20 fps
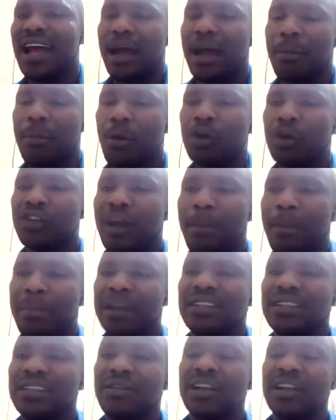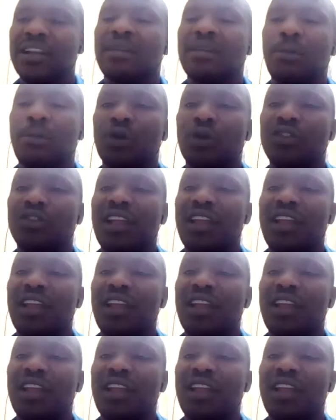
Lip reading: Because umpires, as far as I'm concerned,